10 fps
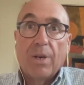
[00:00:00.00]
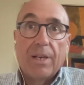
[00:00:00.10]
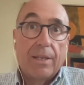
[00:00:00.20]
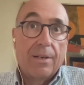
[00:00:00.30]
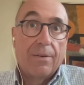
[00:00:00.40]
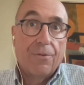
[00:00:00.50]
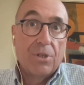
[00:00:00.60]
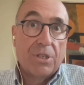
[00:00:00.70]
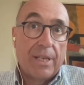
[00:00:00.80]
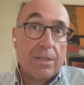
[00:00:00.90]
one of the
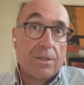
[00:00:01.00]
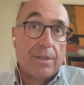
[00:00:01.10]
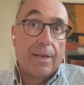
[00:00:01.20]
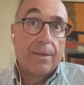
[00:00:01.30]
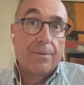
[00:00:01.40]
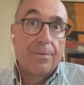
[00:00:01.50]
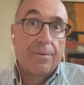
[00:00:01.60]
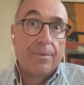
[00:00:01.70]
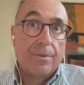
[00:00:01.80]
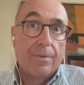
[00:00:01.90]
first things that
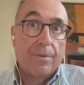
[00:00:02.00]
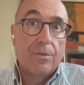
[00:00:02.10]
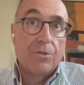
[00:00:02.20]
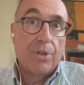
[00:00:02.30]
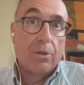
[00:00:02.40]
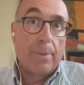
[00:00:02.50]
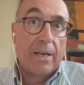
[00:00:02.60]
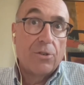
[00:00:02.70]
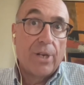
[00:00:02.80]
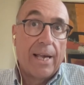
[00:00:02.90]
General
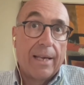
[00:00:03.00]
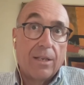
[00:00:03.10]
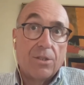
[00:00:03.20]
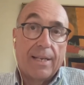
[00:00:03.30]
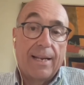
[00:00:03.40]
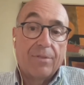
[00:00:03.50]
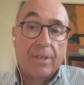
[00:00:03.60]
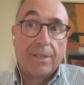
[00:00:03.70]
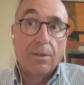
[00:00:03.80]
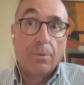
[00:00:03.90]
Manager Eng is going to have
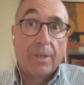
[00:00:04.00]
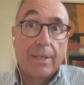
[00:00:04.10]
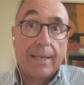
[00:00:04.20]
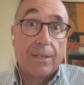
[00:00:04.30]
to deal with,